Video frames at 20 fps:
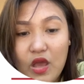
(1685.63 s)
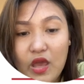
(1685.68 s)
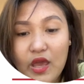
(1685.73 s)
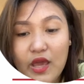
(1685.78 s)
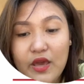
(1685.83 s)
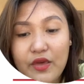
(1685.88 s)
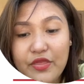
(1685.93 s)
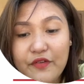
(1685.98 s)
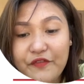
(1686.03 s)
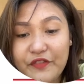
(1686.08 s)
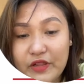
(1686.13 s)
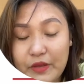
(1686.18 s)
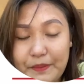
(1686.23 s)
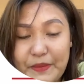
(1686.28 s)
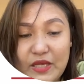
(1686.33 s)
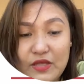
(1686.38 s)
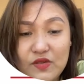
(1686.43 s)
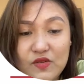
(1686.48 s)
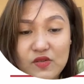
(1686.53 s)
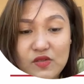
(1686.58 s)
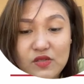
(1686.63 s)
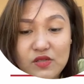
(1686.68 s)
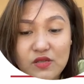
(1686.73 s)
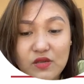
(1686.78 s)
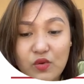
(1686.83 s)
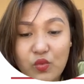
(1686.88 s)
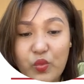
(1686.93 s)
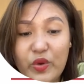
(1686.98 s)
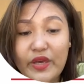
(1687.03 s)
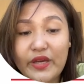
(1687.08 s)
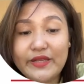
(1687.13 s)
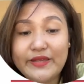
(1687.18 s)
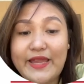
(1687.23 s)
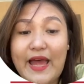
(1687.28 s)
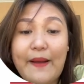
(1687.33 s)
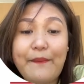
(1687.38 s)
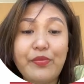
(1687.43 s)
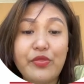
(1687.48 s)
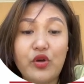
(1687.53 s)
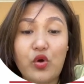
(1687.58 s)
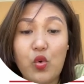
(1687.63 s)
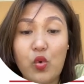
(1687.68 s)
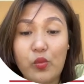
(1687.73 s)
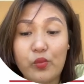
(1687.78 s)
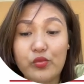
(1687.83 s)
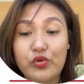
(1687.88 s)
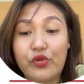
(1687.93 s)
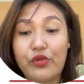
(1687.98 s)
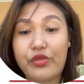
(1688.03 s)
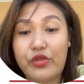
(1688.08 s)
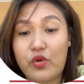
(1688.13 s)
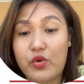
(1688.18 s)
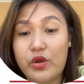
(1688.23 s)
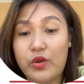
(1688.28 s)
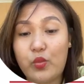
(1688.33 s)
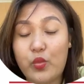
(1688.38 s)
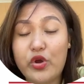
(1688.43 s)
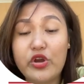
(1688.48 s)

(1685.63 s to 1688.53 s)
In the Philippines, we adopt the home rule theory,